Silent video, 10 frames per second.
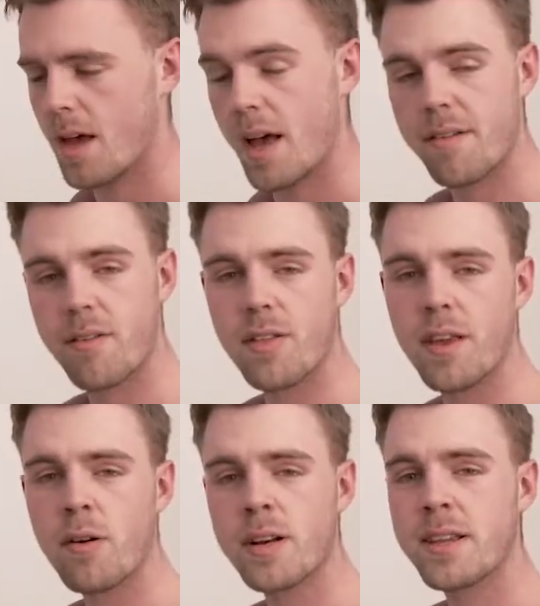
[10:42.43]
and so
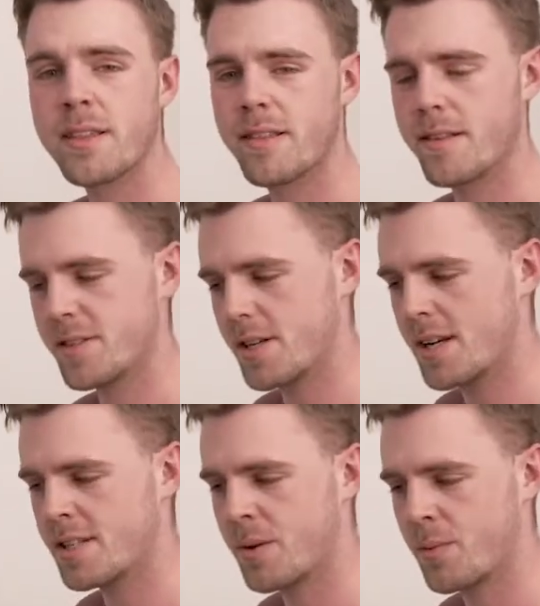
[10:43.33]
the only
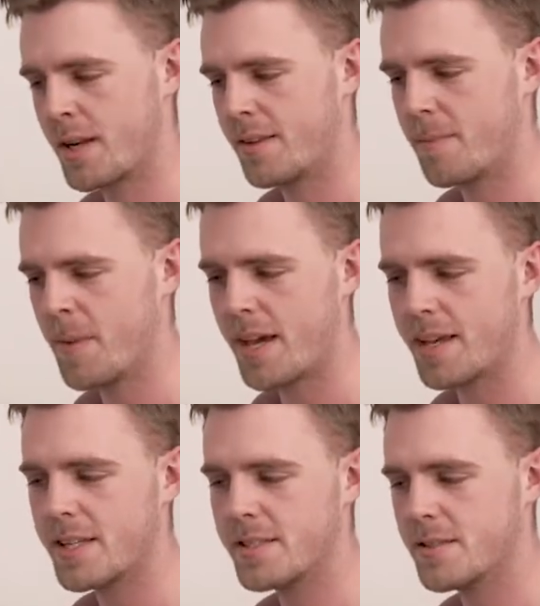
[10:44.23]
change that we need to
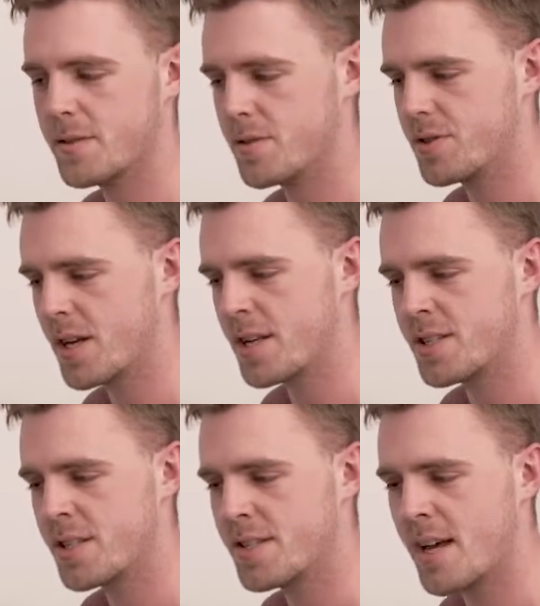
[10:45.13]
make is to
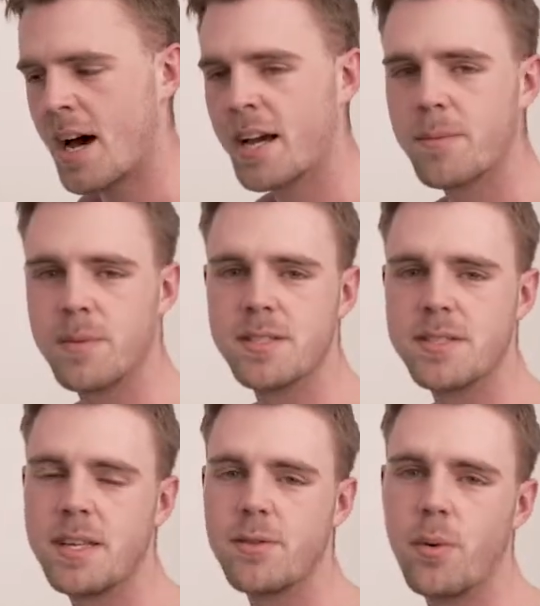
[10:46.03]
change these
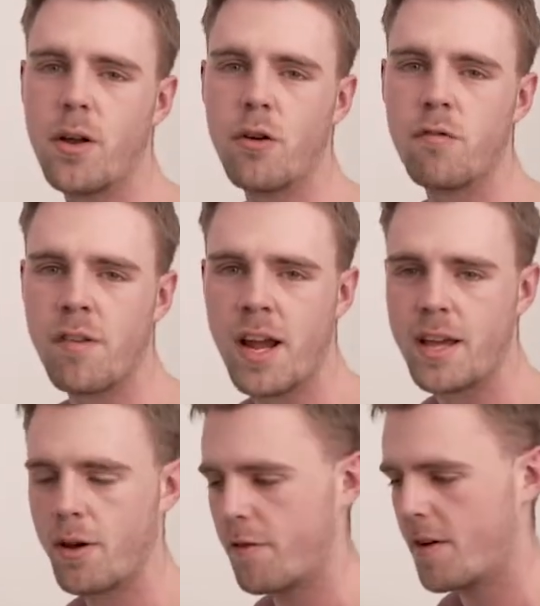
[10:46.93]
arguments into an
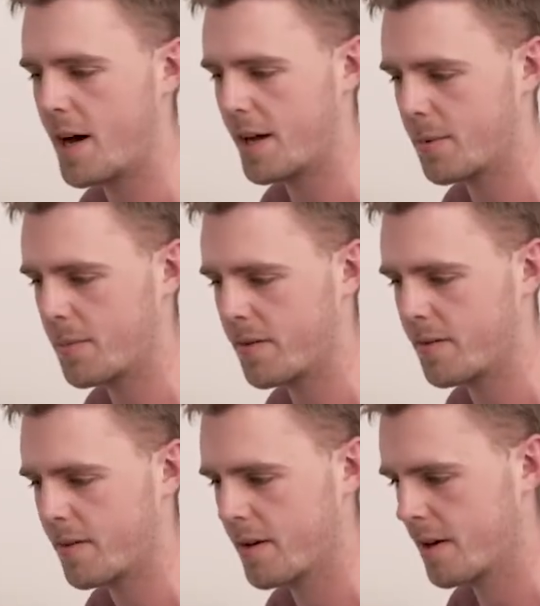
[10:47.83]
array of
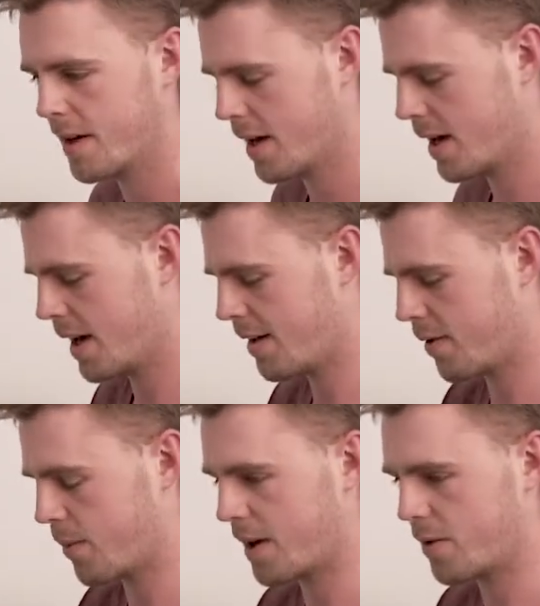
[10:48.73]
arguments. And
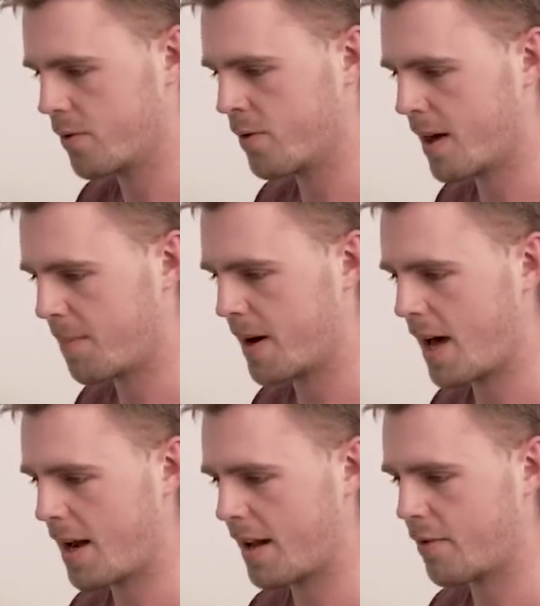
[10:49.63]
so we can do that by
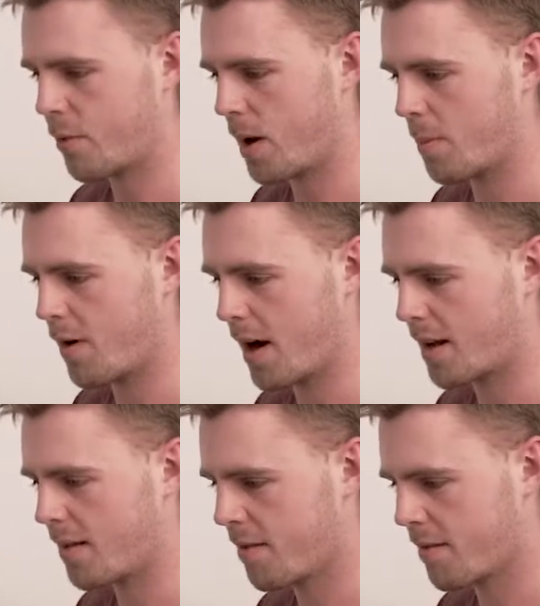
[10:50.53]
adding square
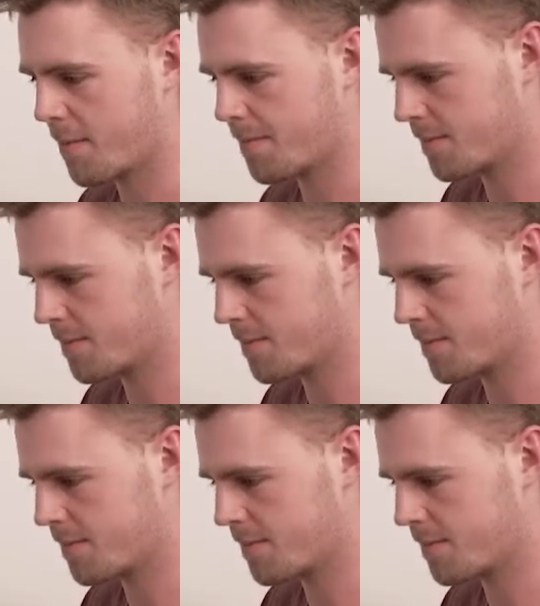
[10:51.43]
brackets.